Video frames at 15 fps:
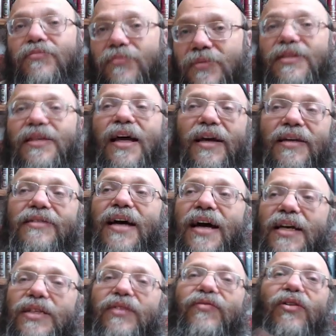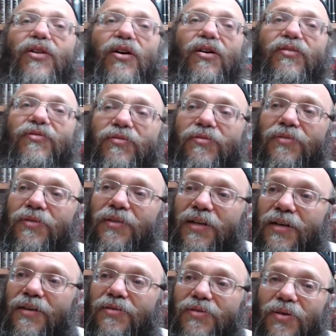It's like the size of an olive.
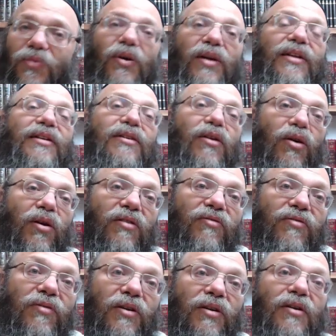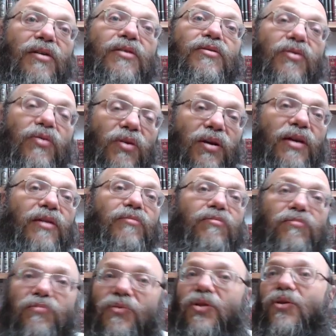Yeah. So what is an olive? So you can
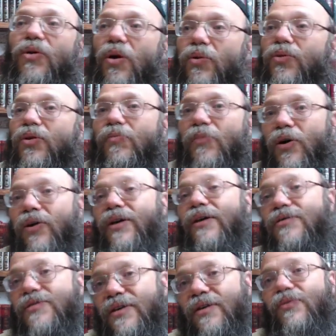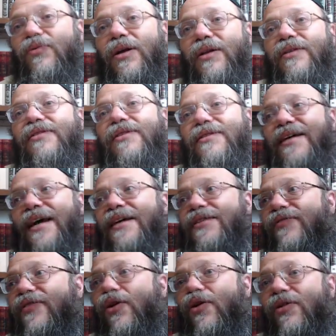go to the market, see what the size
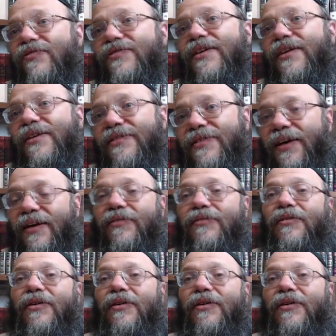of the olives that they sell.